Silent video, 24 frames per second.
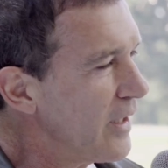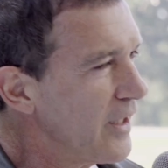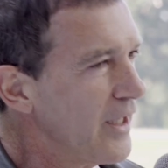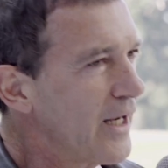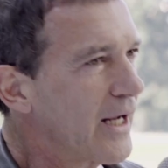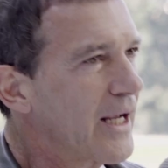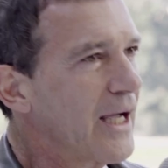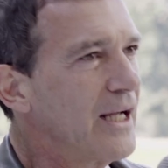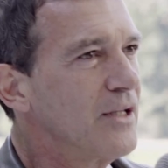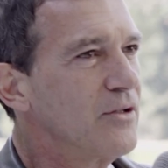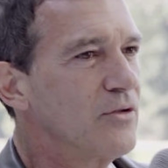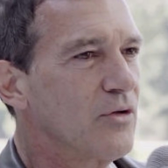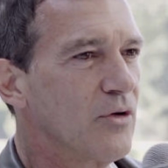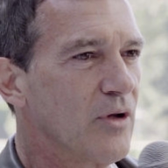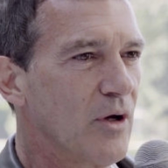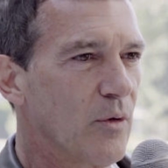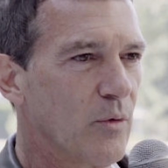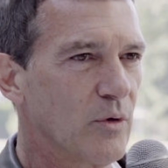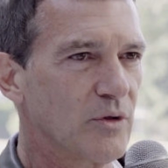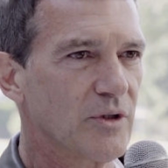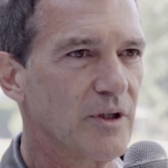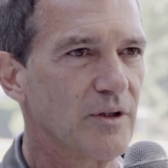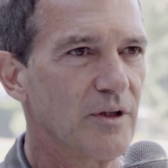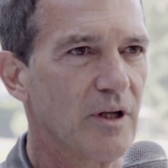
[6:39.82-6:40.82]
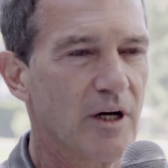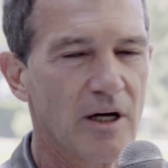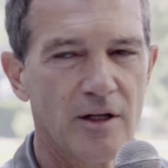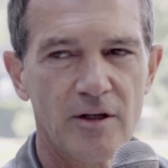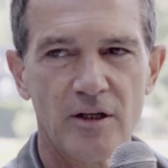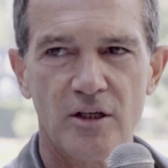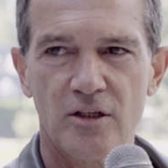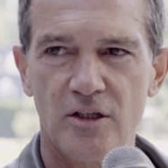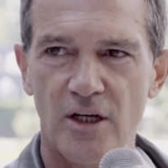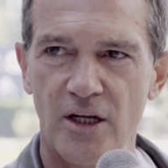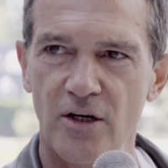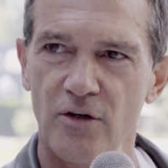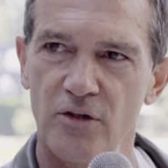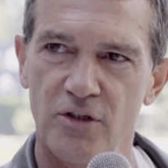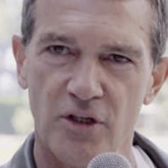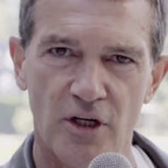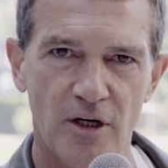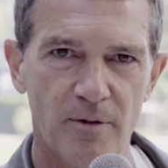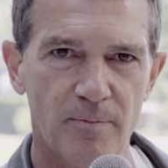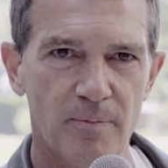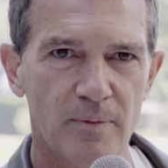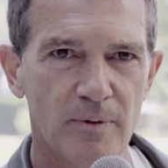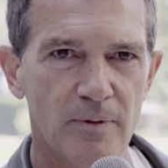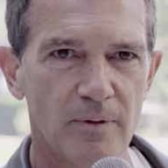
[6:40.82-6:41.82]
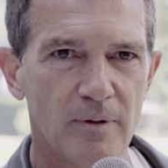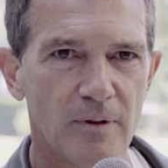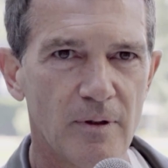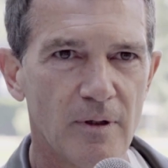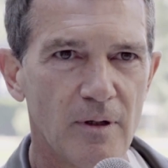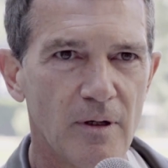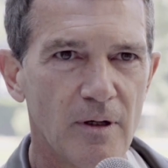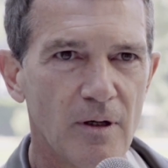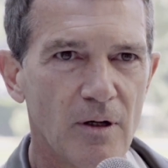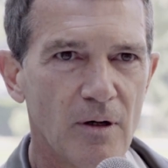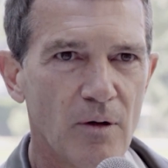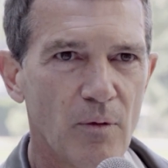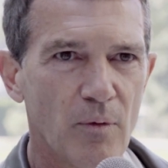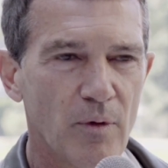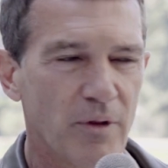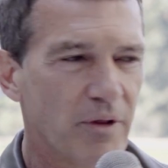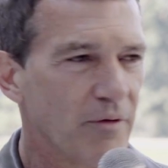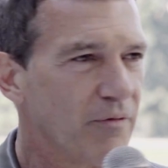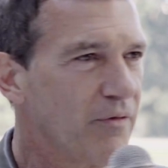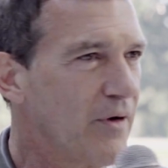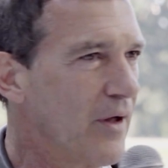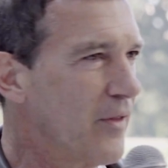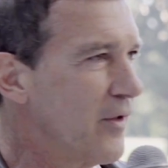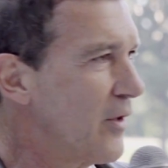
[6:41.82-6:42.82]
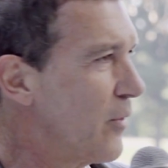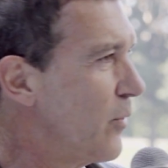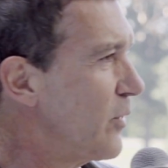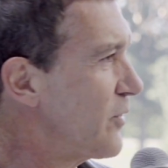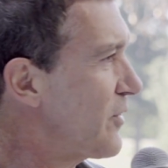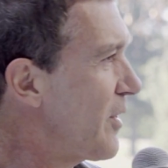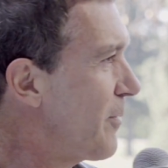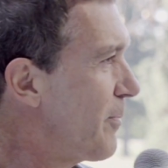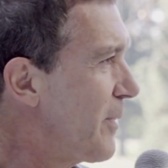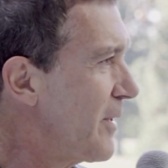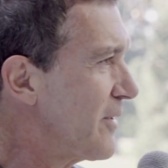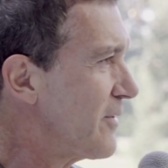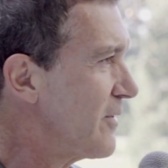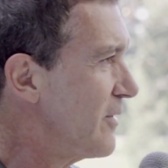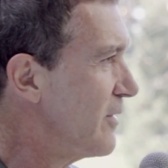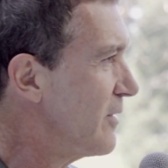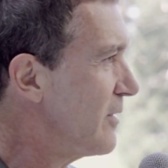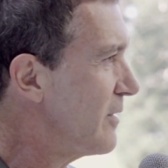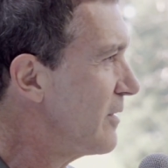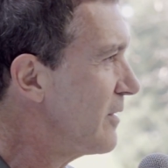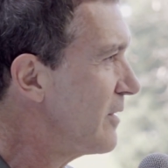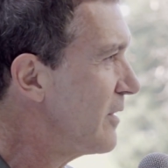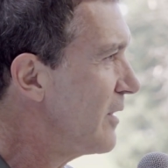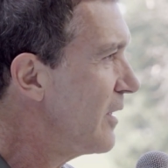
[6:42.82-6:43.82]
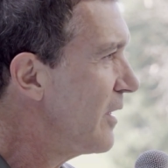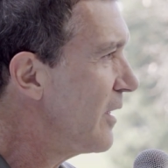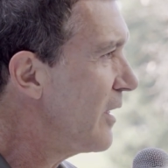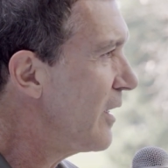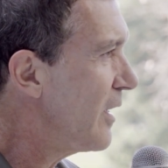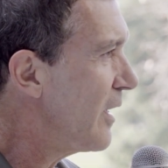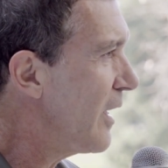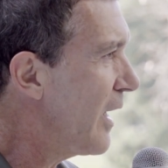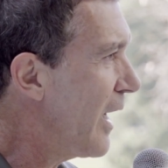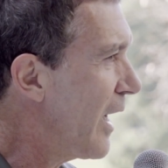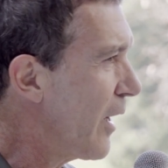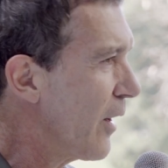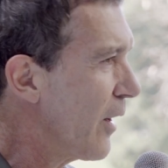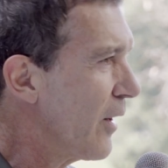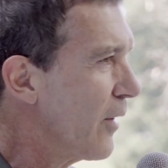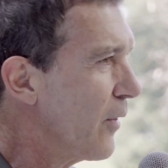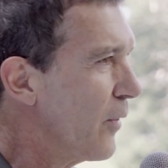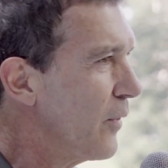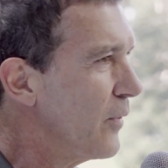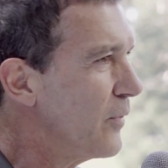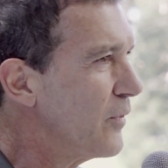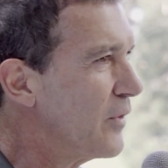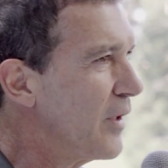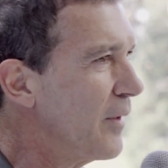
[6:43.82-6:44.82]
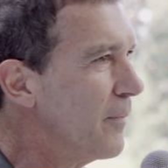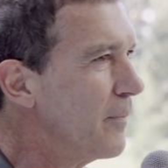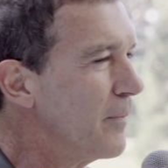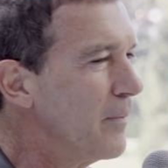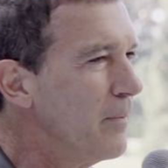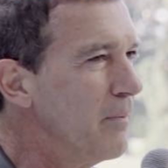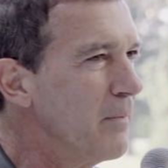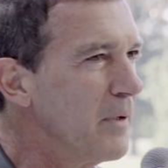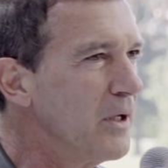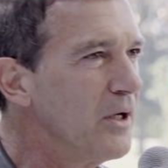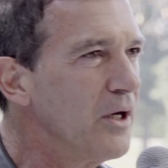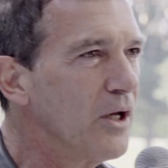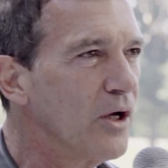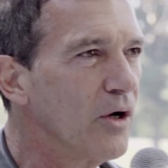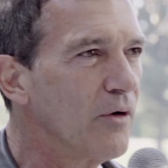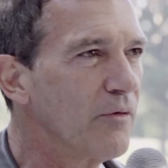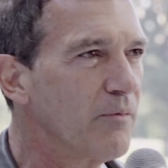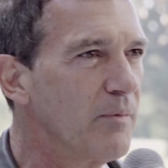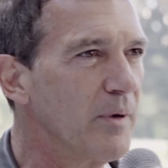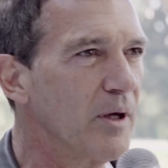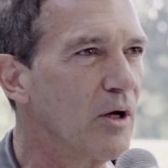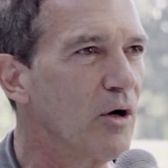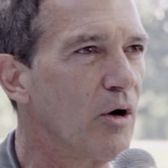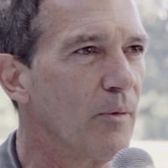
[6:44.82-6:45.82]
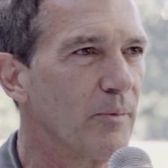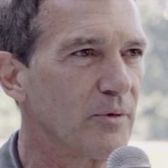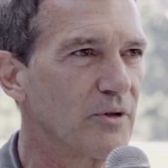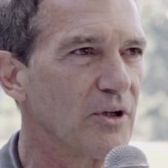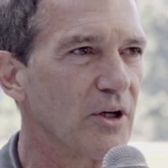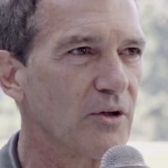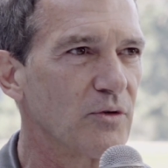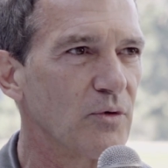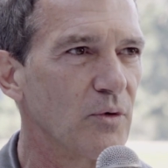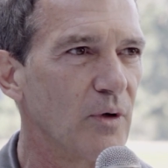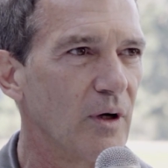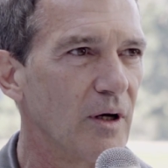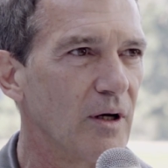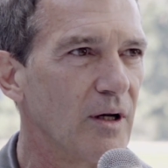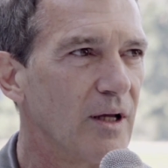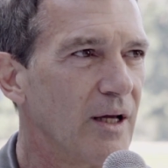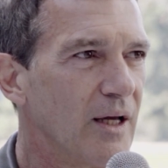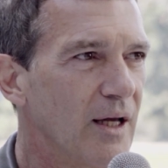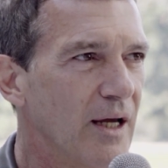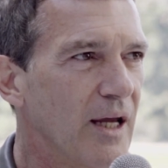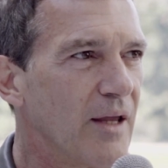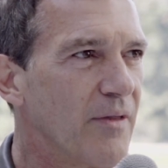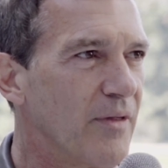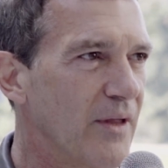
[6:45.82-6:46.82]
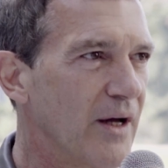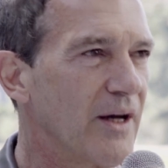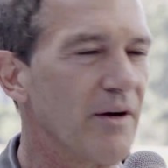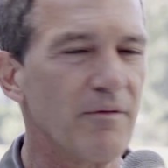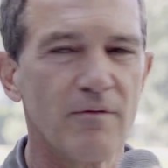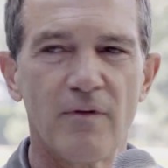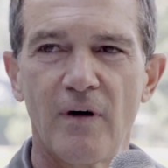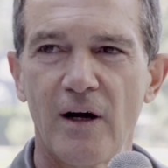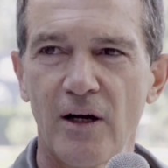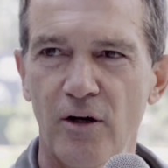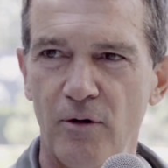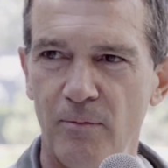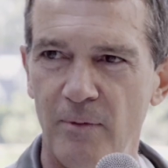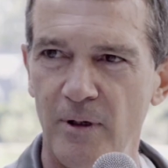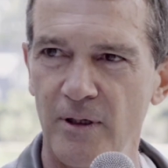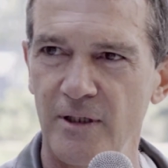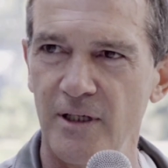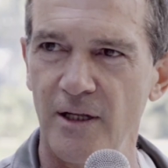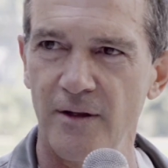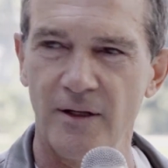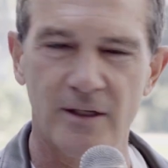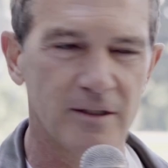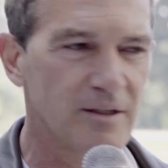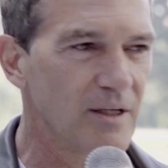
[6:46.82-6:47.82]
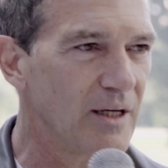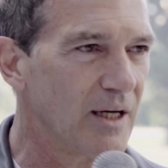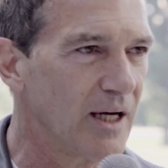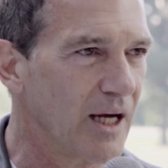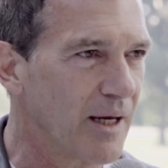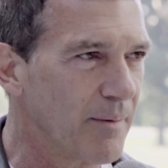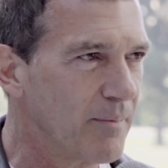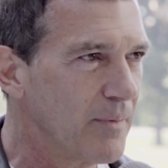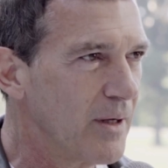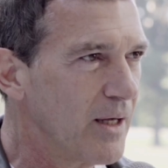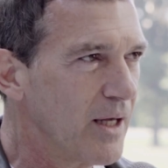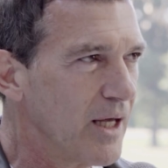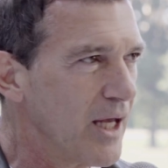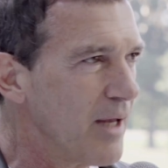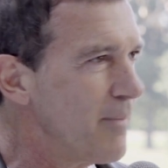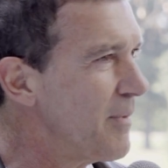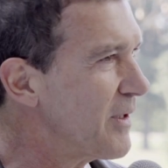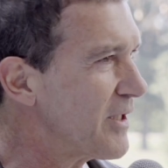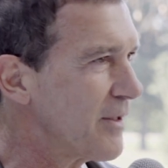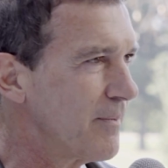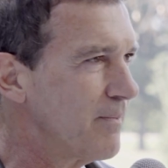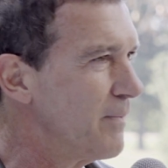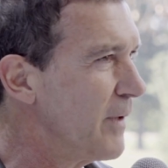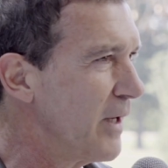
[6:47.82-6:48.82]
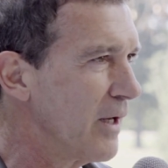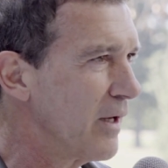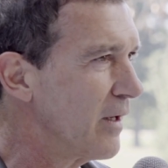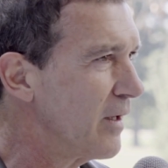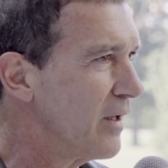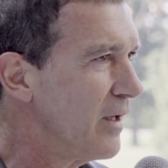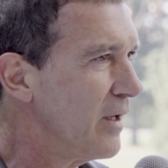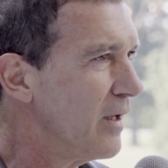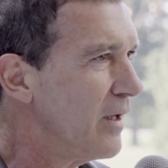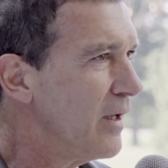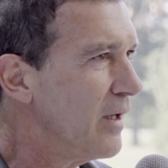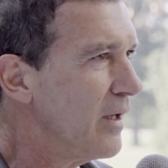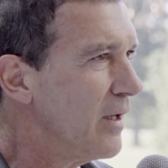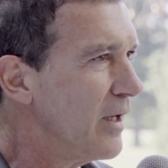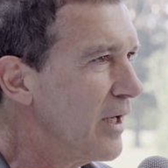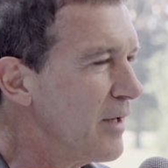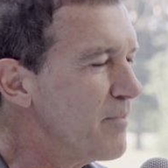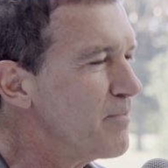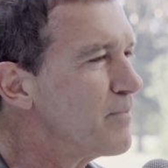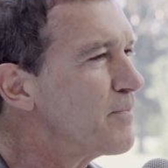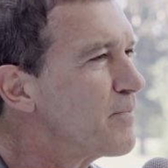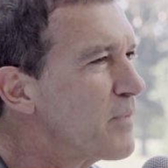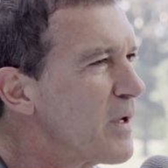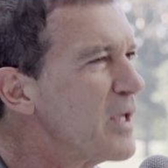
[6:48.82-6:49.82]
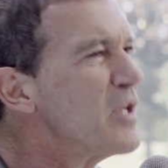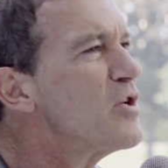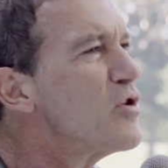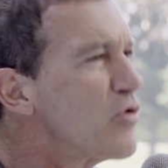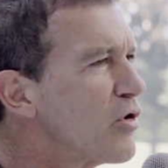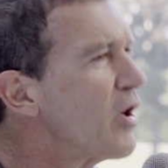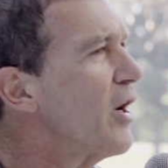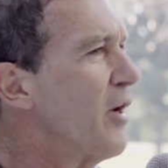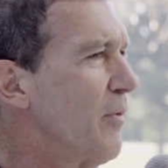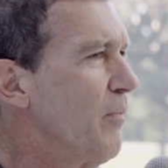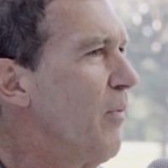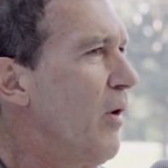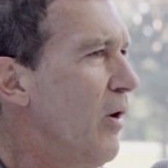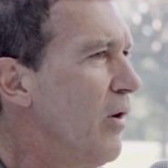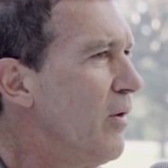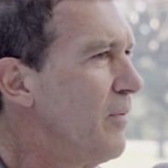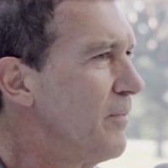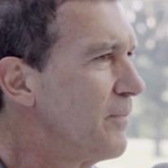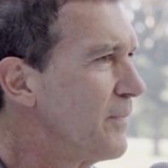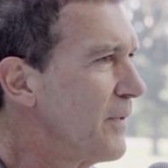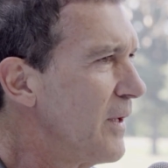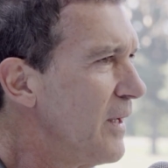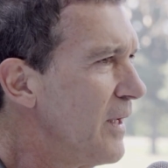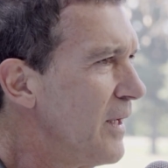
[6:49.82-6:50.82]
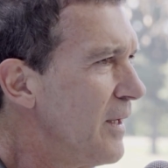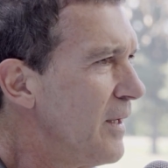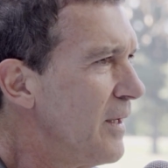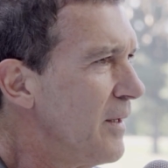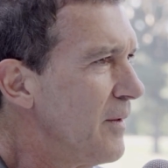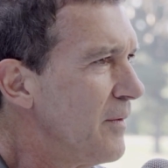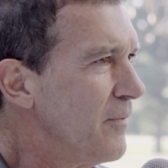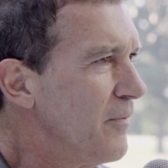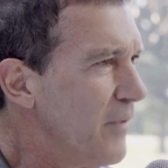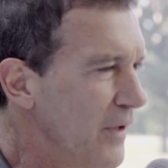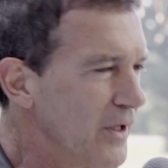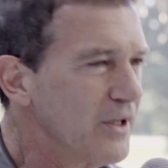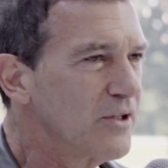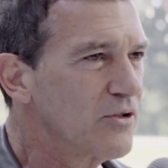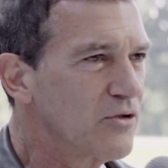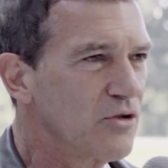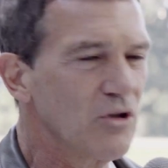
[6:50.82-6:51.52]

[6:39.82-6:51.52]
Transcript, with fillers: in a country that was under a dictatorship, with a father who was a peasant and the meaning of being homosexual in that environment at that time, it must have been incredible, very